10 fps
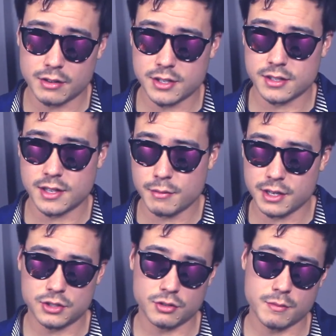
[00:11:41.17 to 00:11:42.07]
Just let me
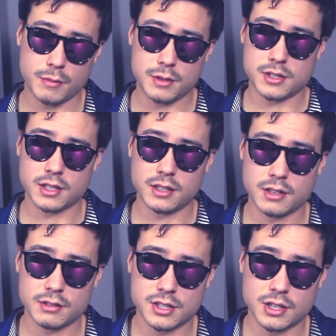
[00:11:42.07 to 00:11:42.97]
enjoy my music, you
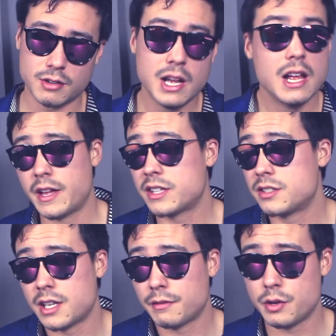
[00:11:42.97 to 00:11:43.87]
know? So that's
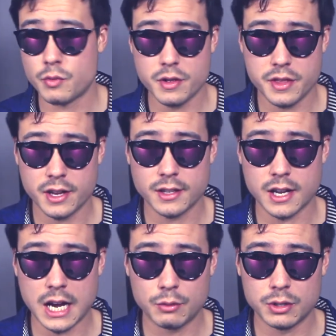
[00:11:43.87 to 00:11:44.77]
definitely one thing
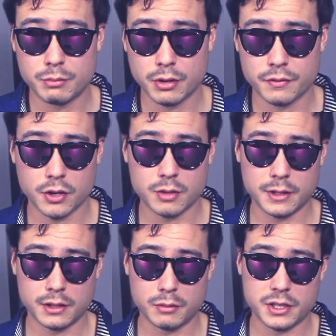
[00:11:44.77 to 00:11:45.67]
that I would prefer to be a
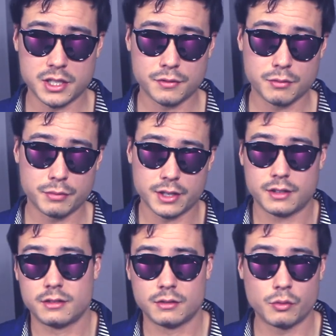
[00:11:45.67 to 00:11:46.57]
little bit different, but
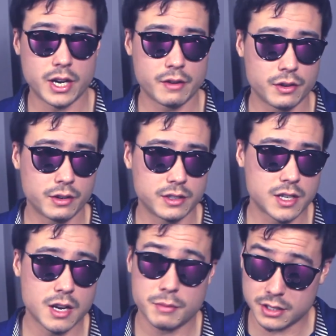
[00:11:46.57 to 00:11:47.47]
whatever, it's
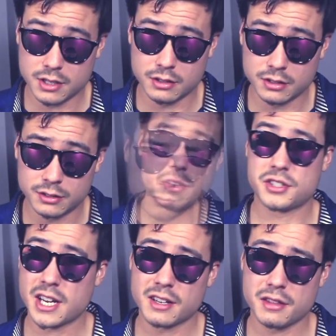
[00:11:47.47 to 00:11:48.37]
not a big deal. The
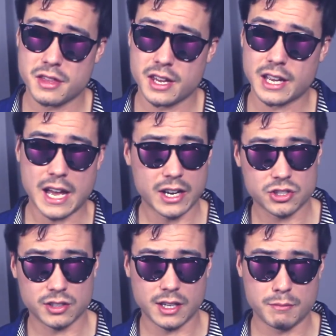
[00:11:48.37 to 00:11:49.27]
second thing,
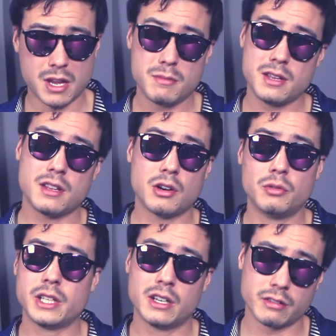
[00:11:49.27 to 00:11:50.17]
actually, maybe the
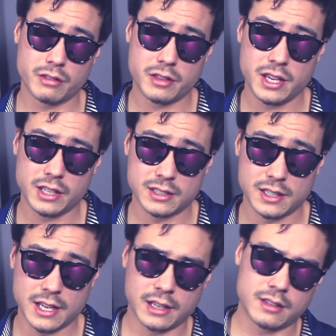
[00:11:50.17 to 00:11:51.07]
only other thing is
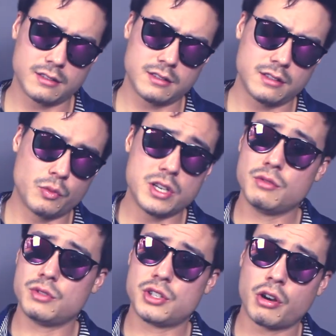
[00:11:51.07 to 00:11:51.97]
like, when
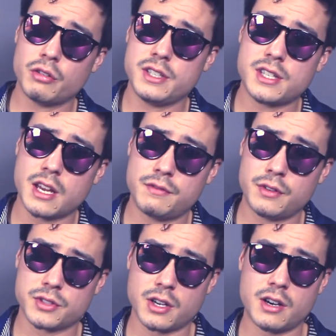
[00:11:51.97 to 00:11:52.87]
you turn these
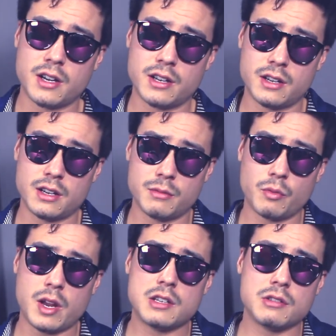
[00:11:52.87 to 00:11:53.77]
headphones on, the
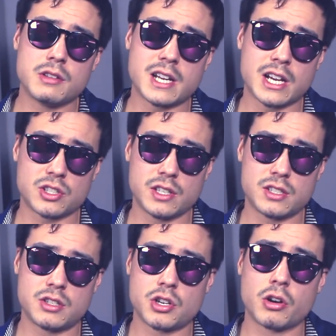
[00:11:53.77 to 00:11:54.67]
way to do that actually is
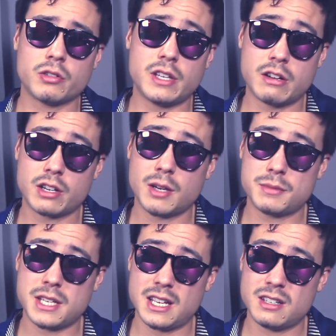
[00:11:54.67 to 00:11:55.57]
to turn the ear
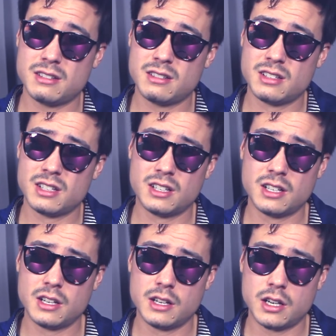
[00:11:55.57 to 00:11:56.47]
cups in.
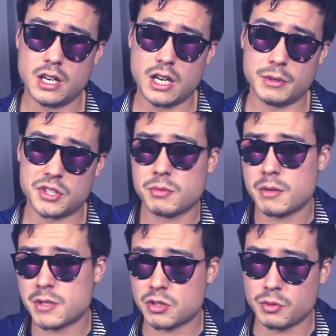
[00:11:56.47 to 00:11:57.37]
And
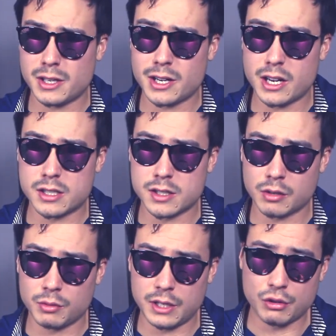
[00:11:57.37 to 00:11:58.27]
sometimes that's really nice. It's
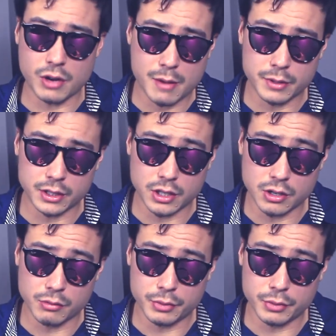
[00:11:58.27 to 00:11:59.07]
like really grab and go.